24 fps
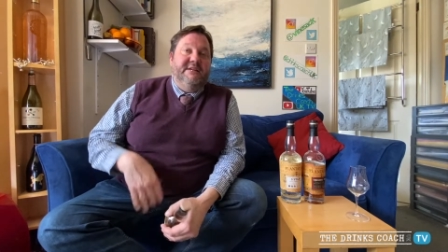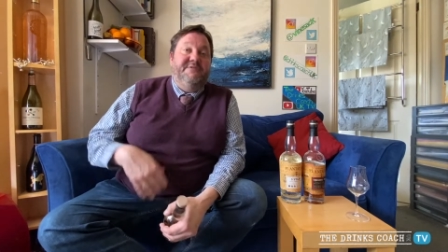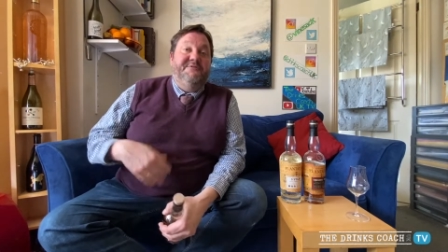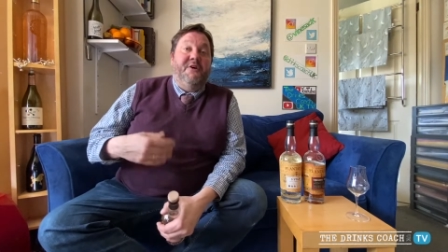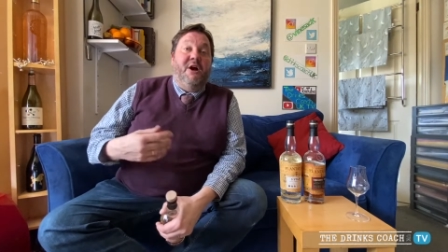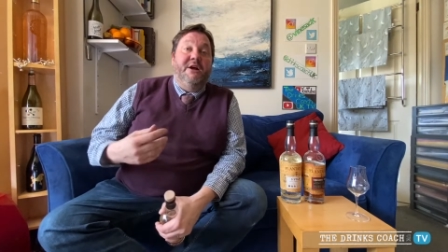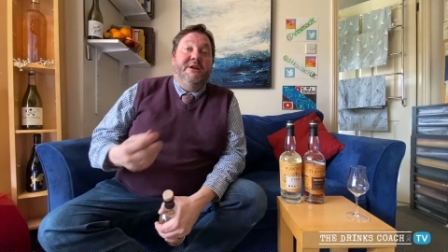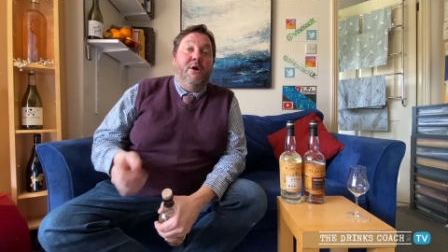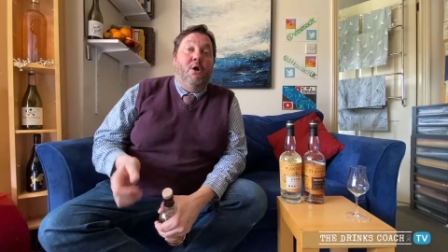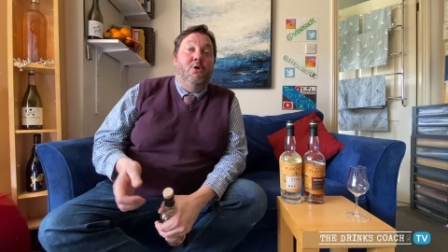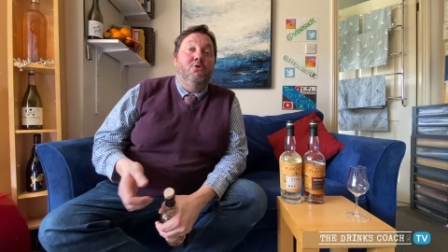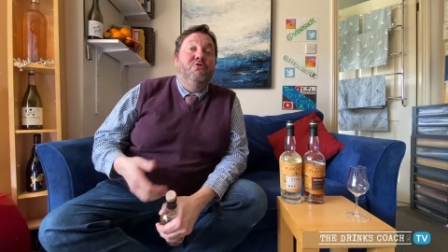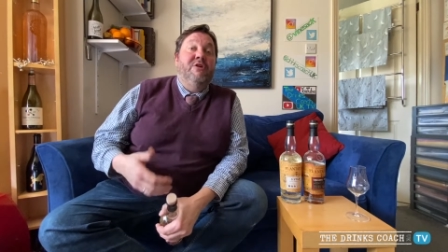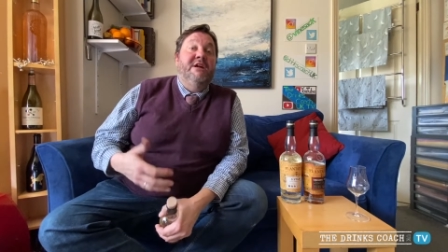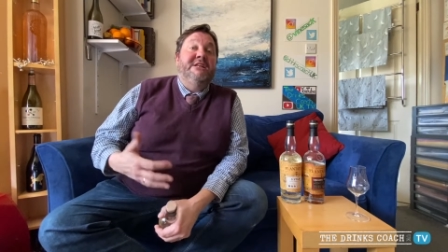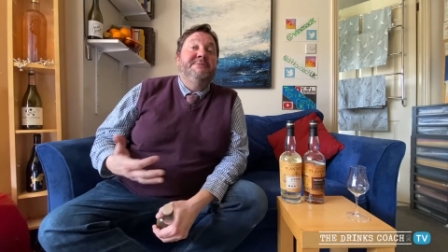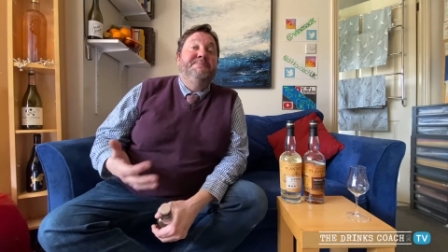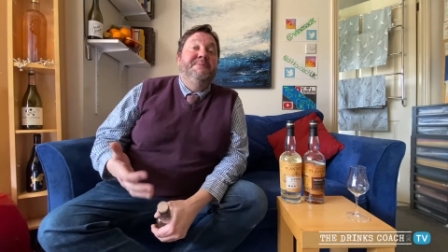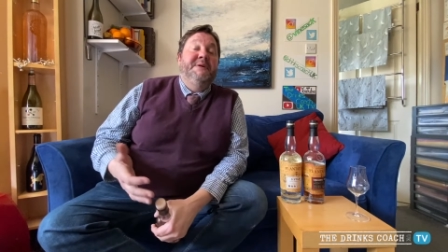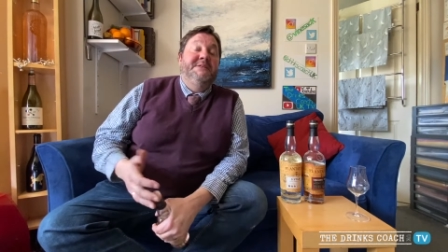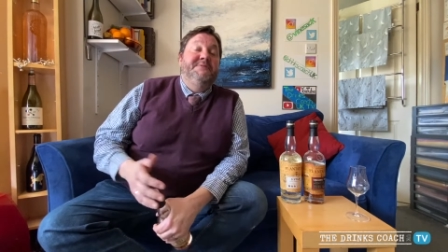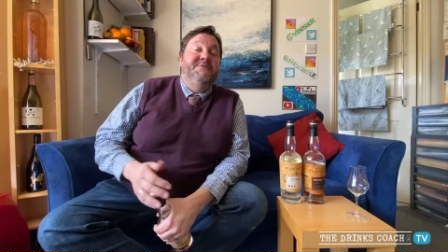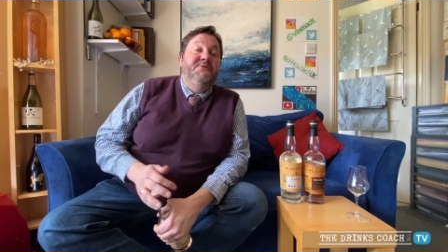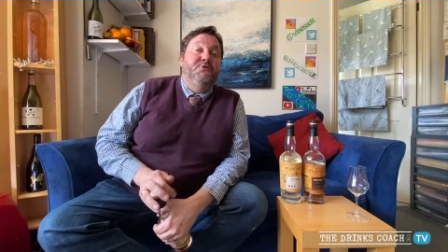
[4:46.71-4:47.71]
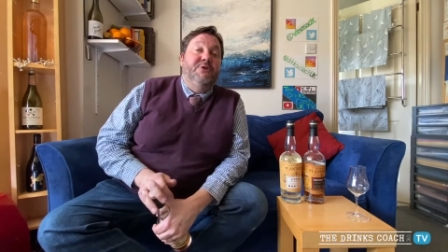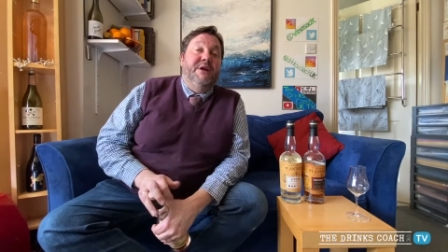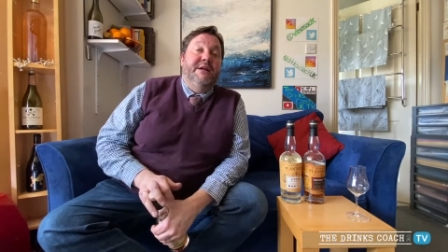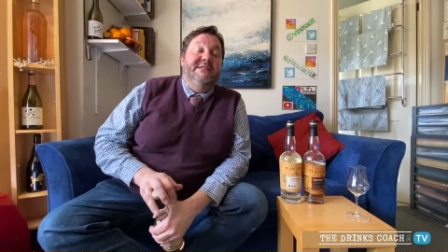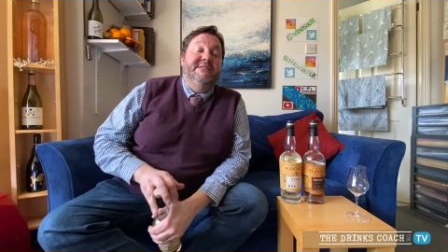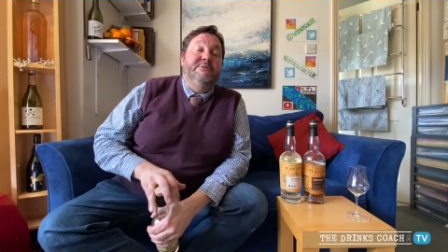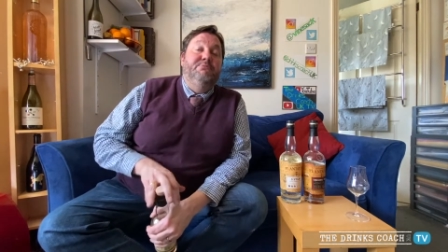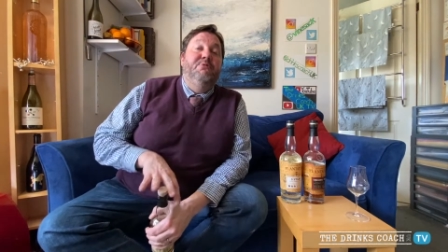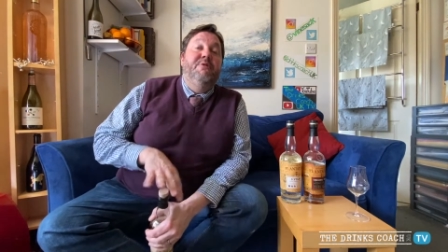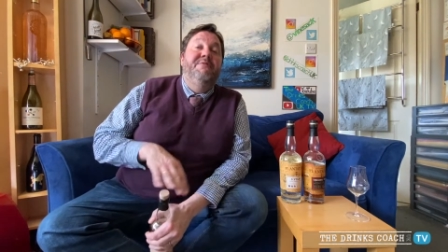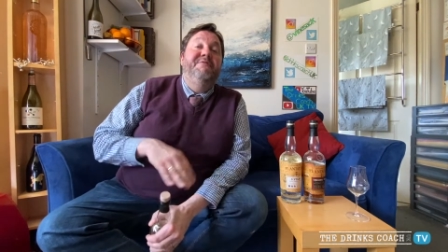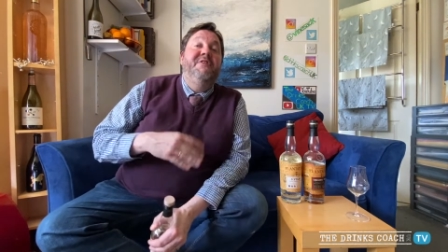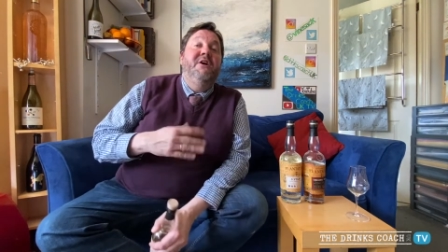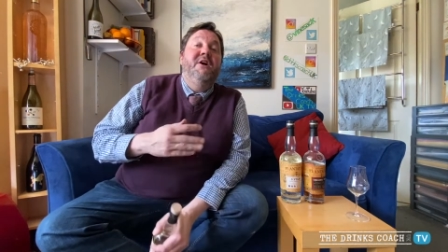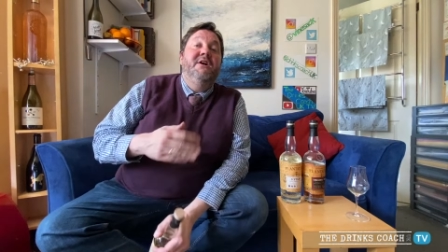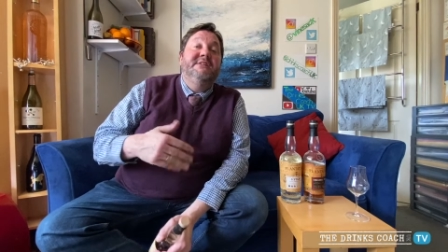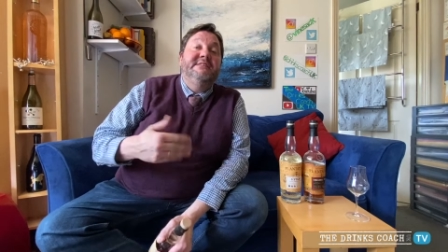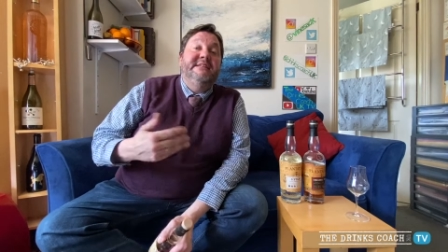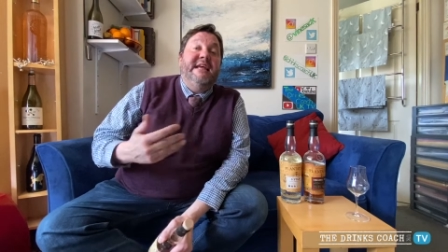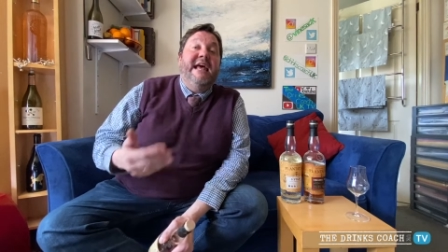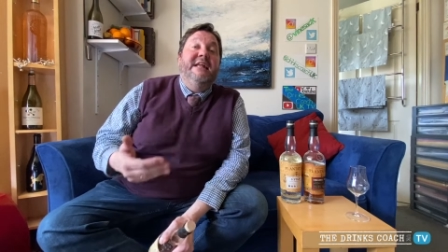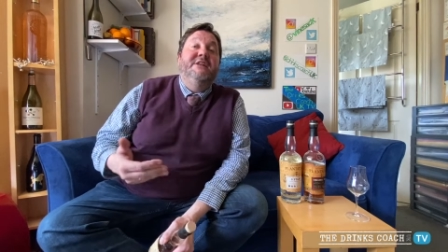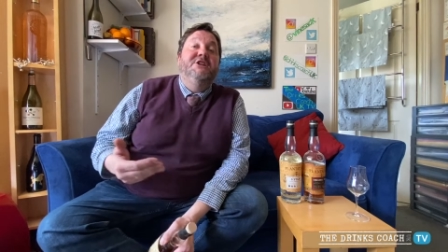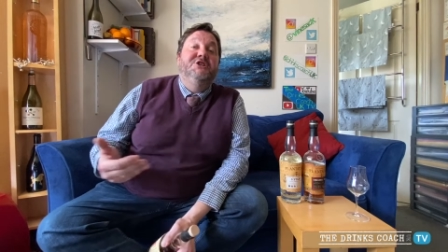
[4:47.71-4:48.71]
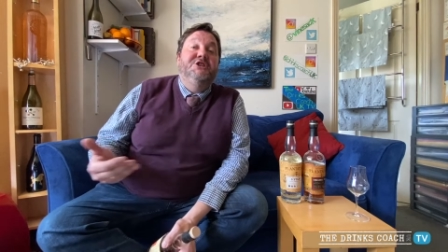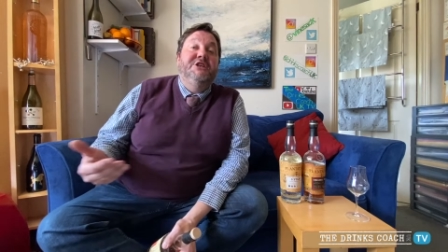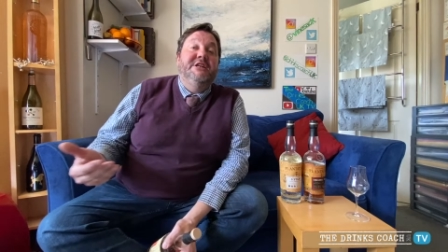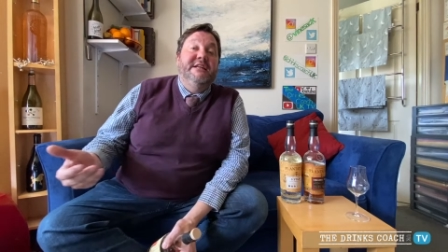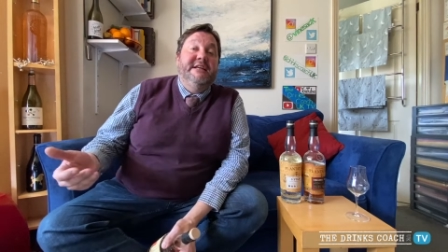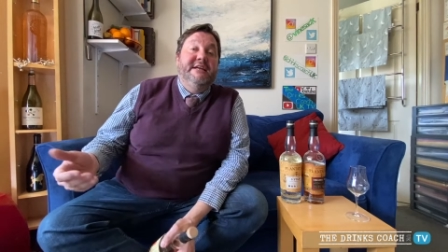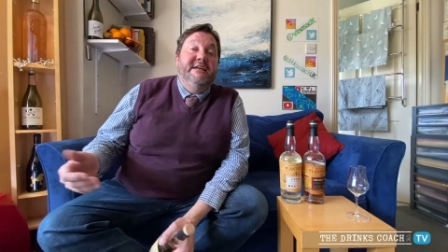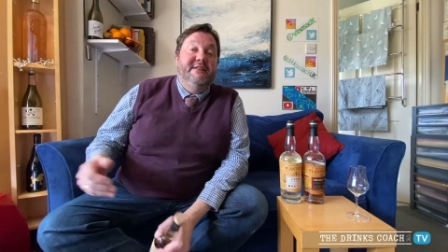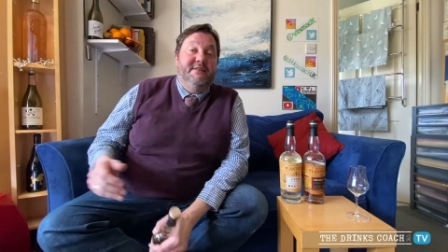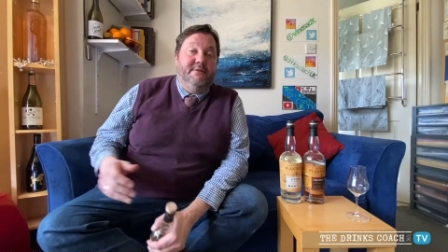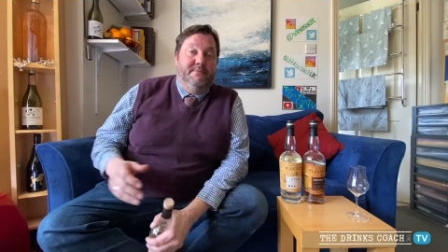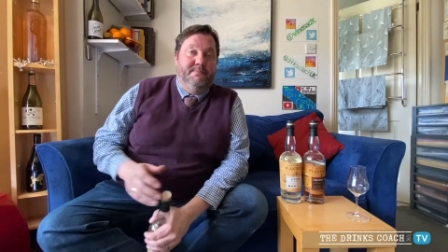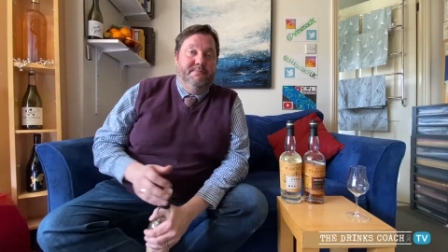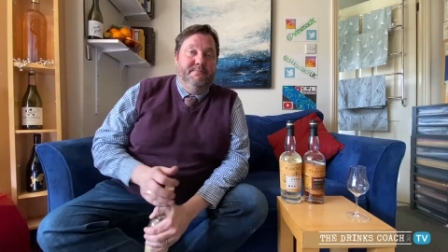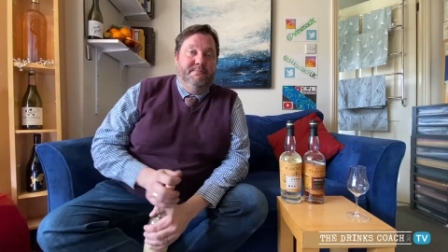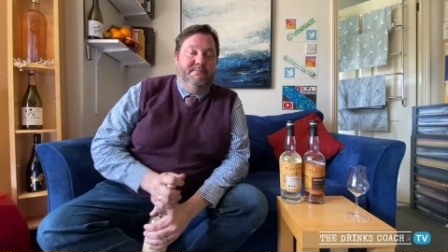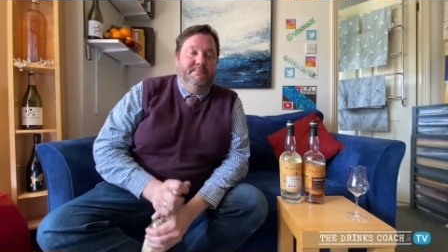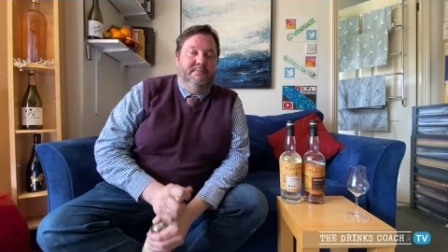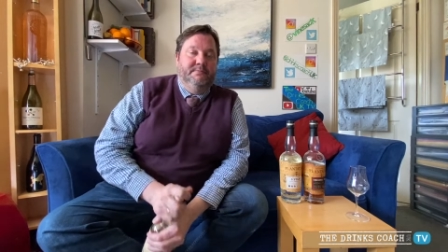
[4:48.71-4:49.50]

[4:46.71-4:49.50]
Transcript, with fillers: find old recipes for drinks and reverse engineer them.